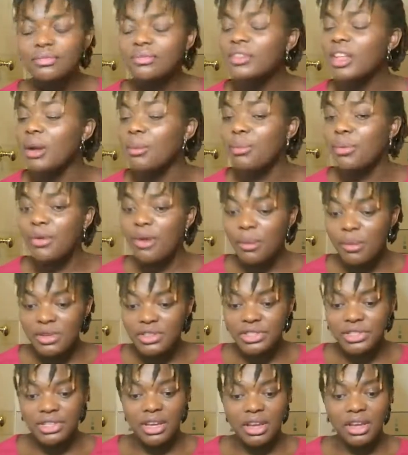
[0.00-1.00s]
I
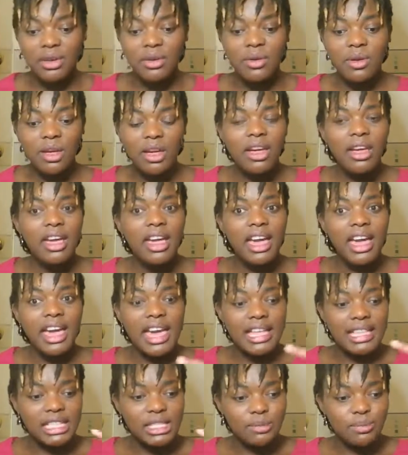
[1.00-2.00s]
promise you,
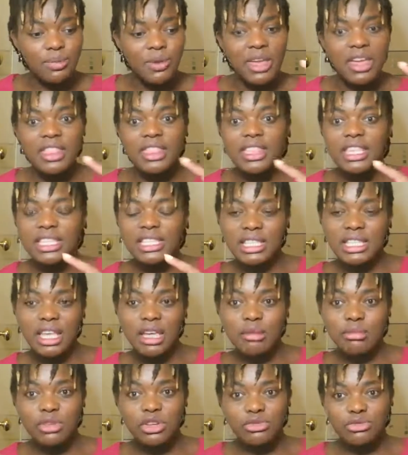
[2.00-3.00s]
it's been the
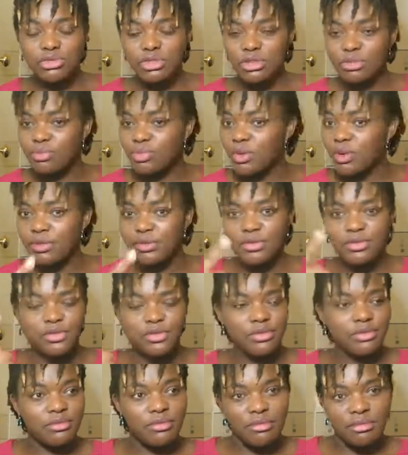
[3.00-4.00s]
same group
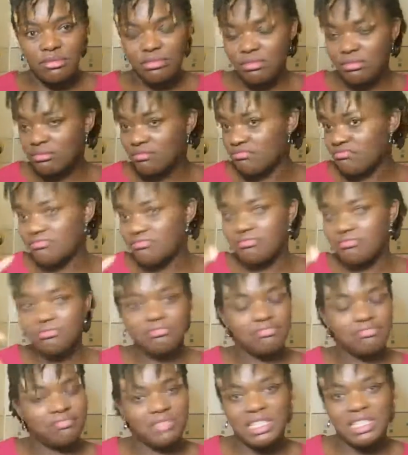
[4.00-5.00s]
of
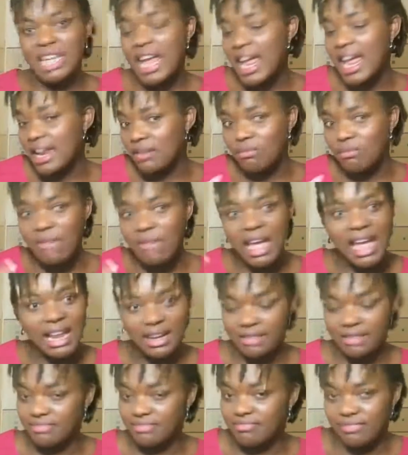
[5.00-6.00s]
10
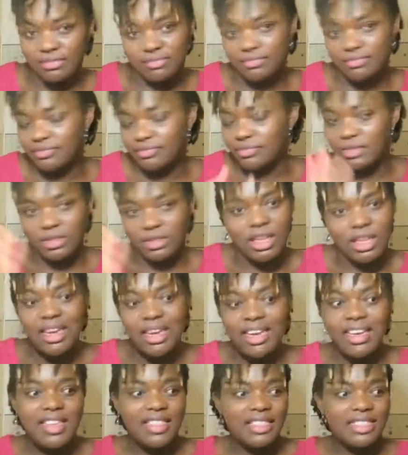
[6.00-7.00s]
men
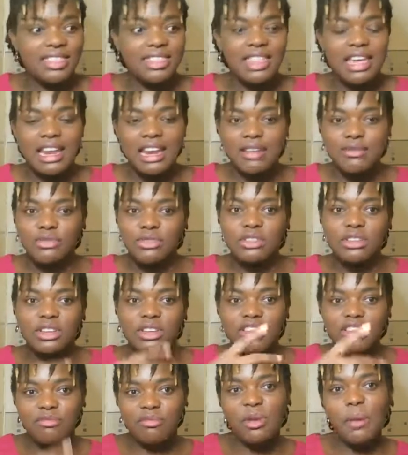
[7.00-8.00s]
that have sort
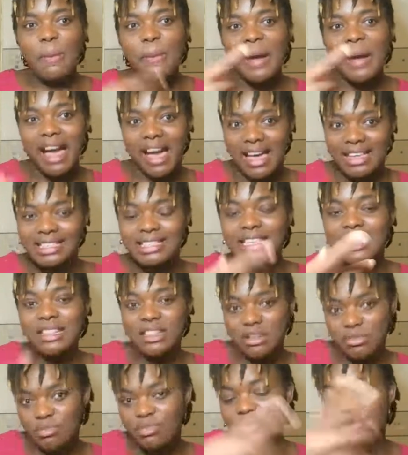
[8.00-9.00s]
of been passing
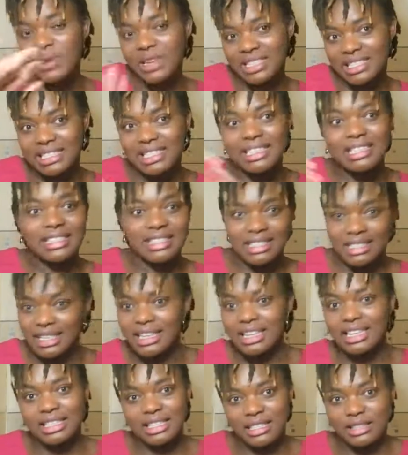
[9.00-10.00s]
the
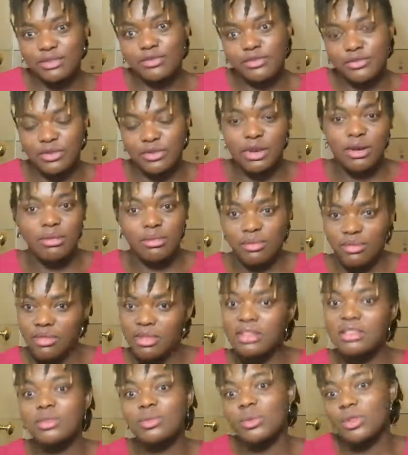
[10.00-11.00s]
presidencies from
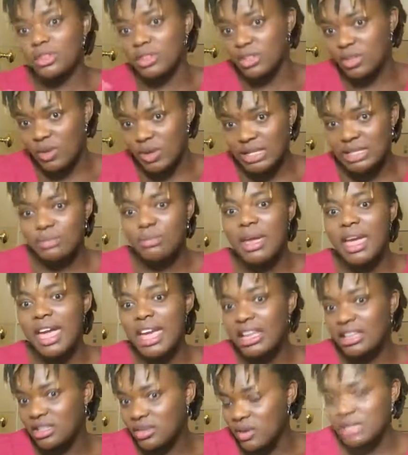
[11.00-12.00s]
this one to his
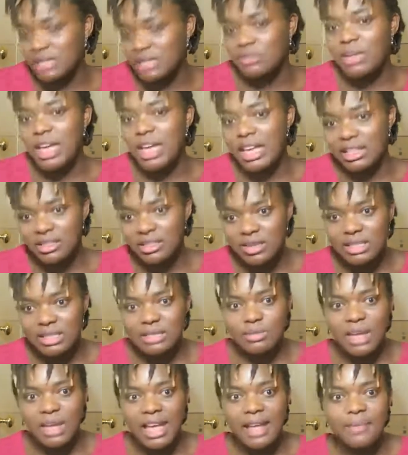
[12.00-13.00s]
mate, to his mate, to his
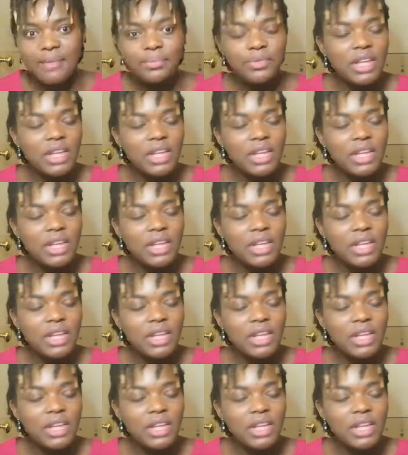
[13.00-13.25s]
mate.